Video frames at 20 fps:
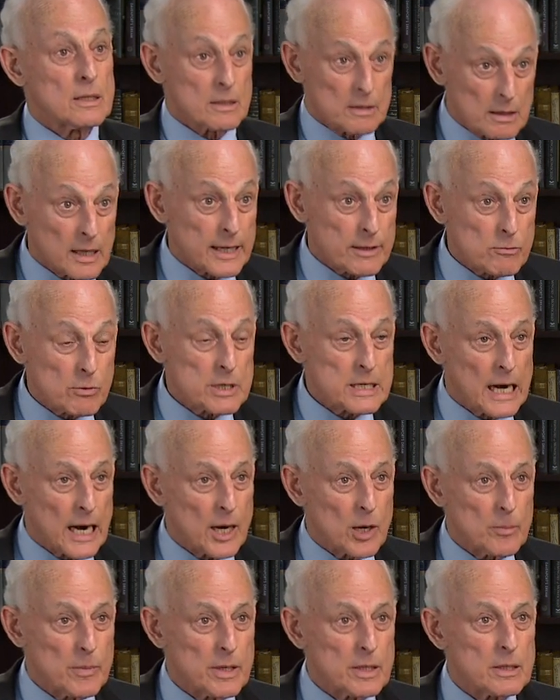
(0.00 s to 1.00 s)
like
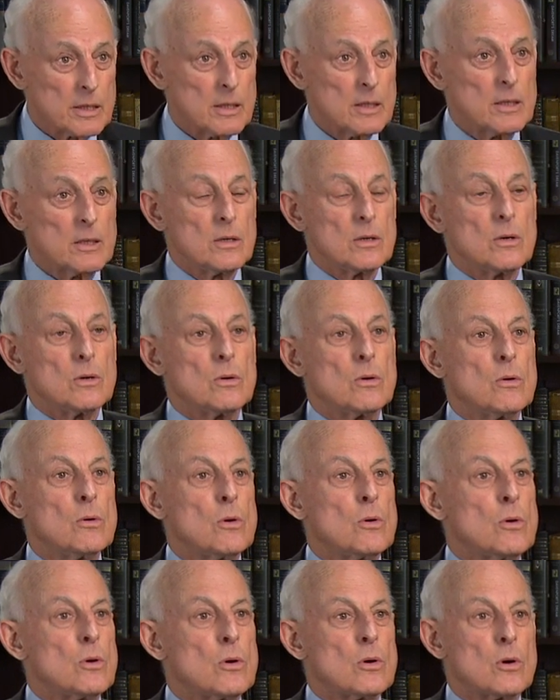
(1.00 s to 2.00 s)
retirement
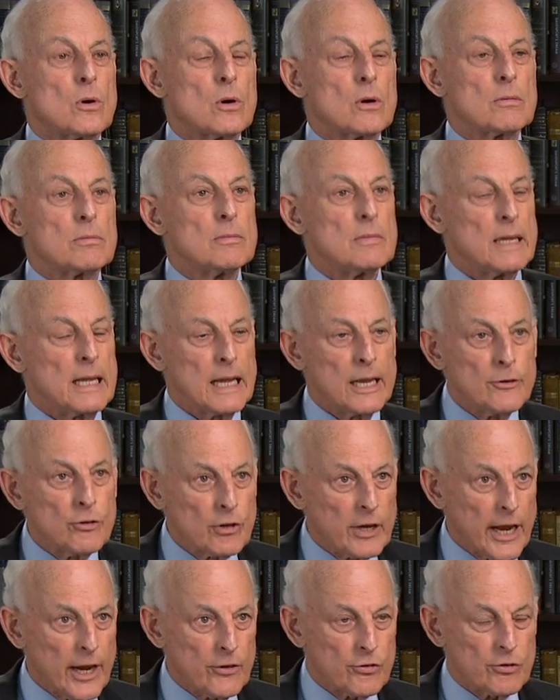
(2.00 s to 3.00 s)
or
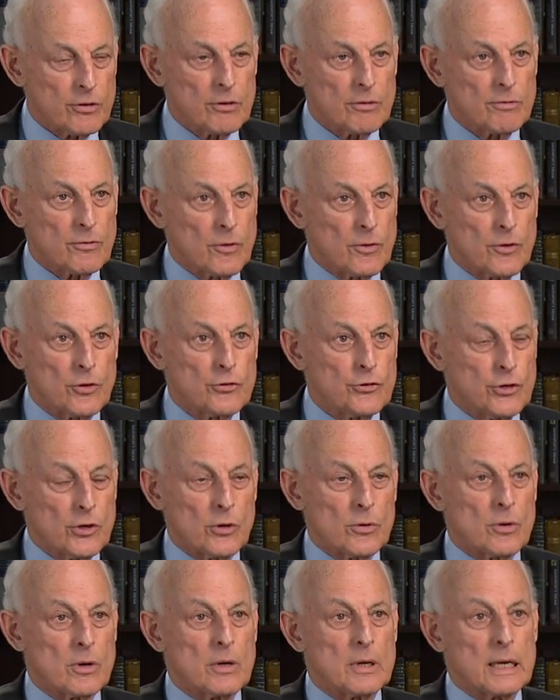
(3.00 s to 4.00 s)
education for their
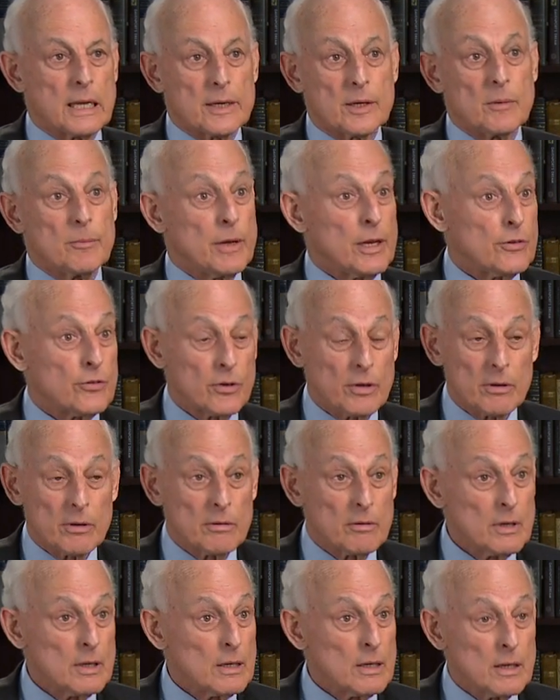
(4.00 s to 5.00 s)
children, not to mention